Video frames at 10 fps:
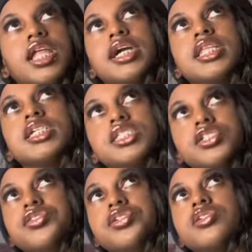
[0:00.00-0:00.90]
like, that
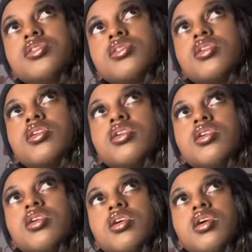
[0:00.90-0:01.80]
serious.
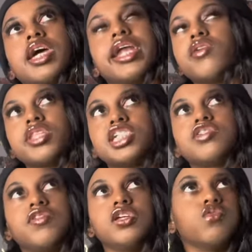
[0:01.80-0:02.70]
And I don't think
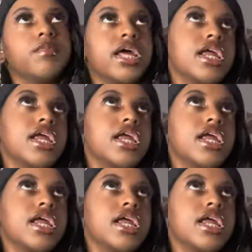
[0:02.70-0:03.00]
she really knew about